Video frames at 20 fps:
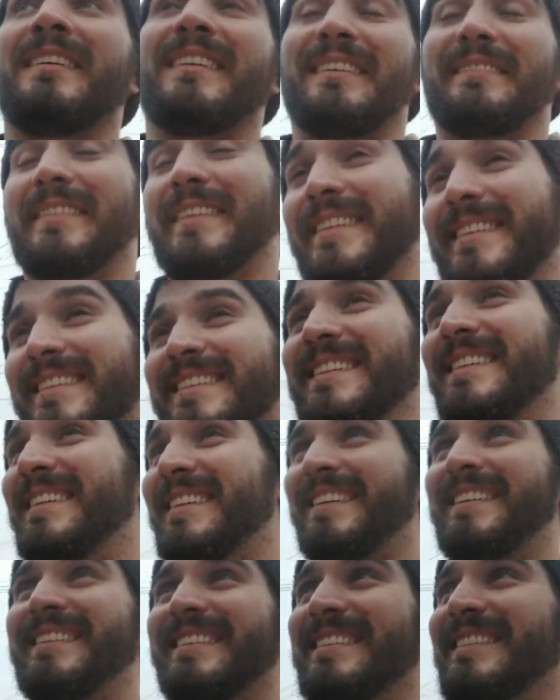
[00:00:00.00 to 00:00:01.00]
I mean,
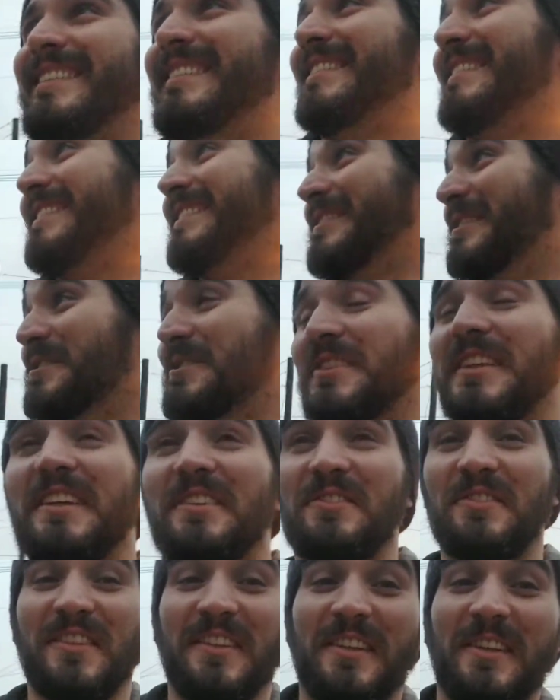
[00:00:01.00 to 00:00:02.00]
worst
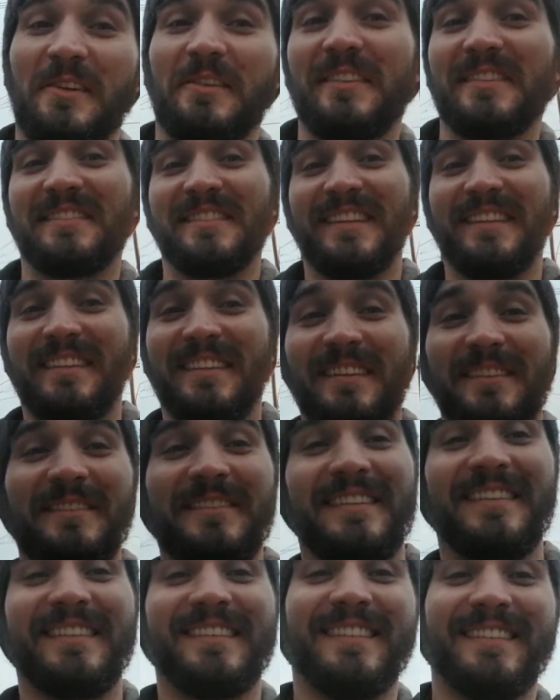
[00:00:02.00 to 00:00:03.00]
case scenario, they say no.
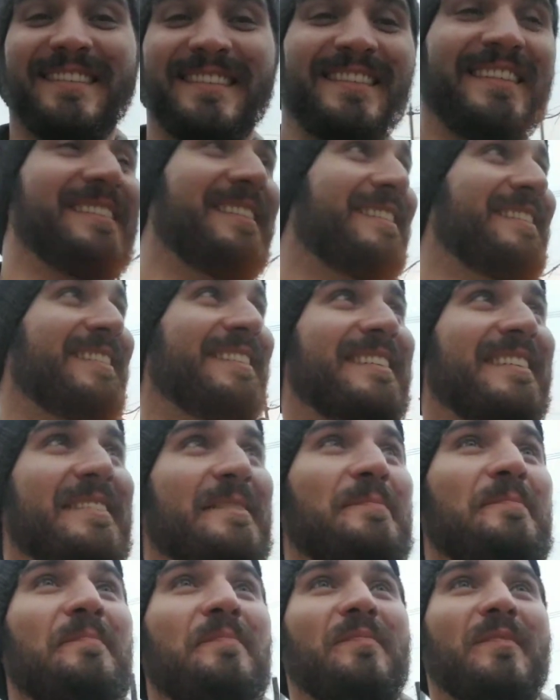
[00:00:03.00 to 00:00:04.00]

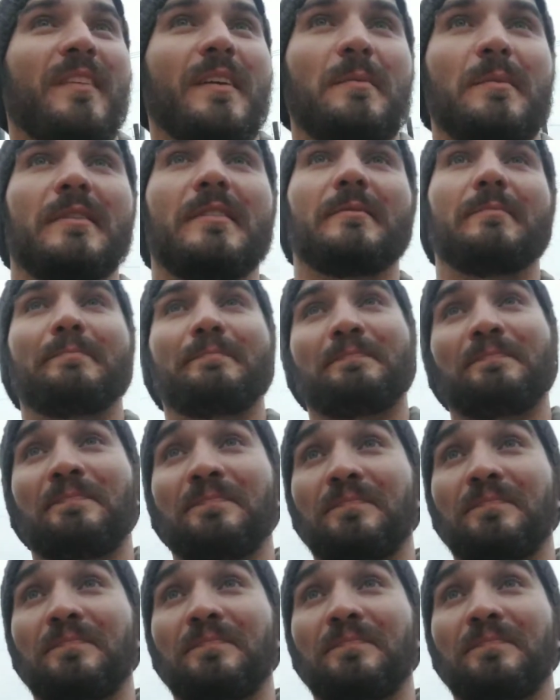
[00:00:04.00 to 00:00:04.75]
I mean,